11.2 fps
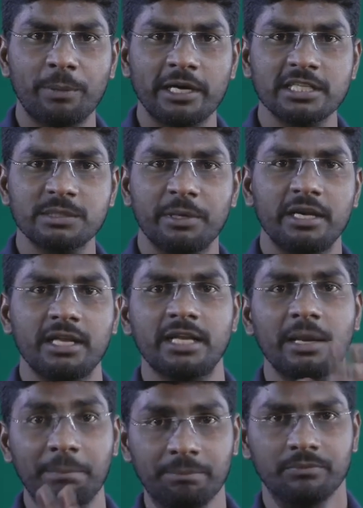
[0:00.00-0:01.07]
participate in
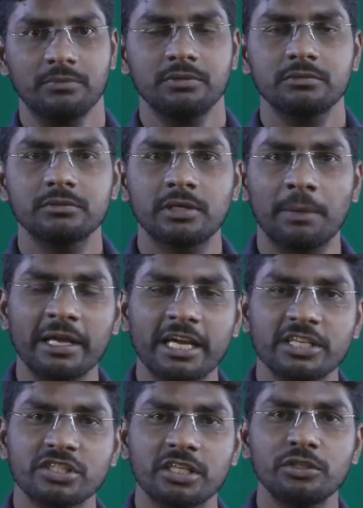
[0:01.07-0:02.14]
the rep
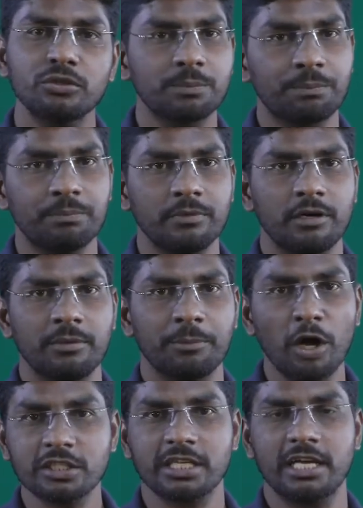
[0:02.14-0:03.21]
replication Uh,
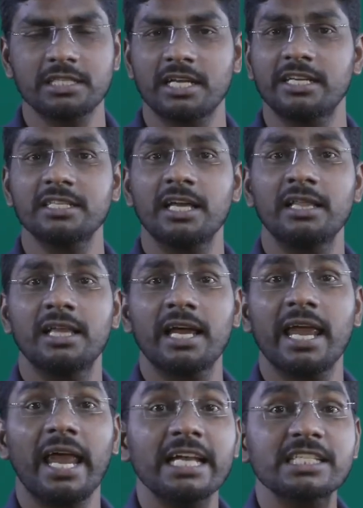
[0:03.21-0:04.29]
process, that is in the
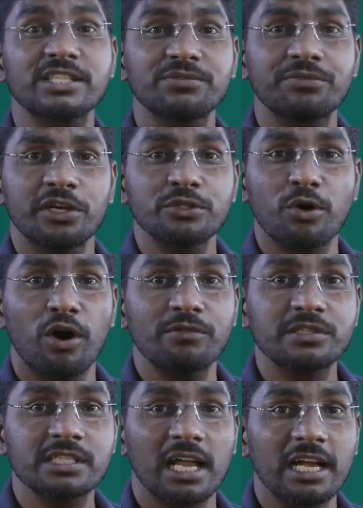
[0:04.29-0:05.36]
S phase
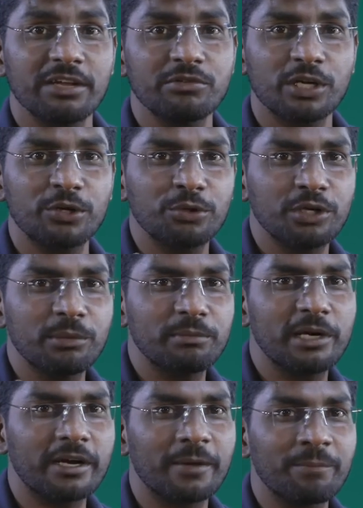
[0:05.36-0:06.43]
of cell division. Do you
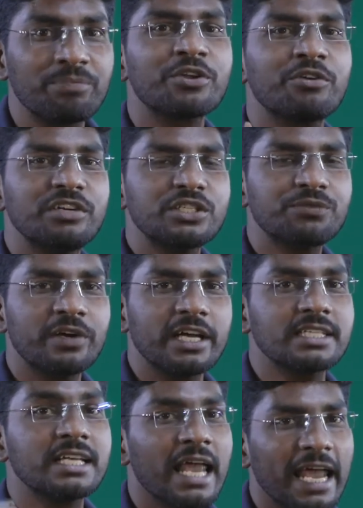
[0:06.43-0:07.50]
remember which
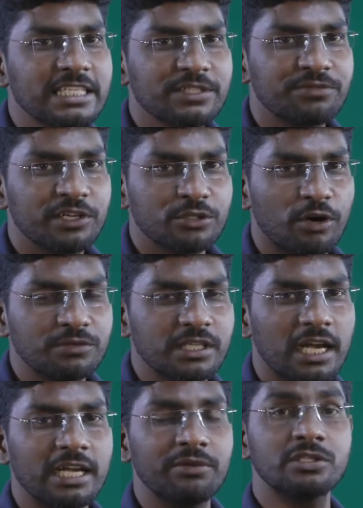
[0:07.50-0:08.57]
phase? S phase of
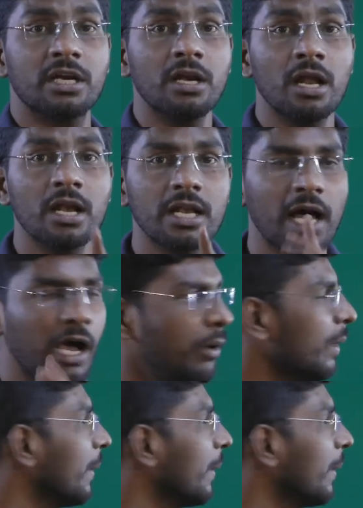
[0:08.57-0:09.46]
cell division. Now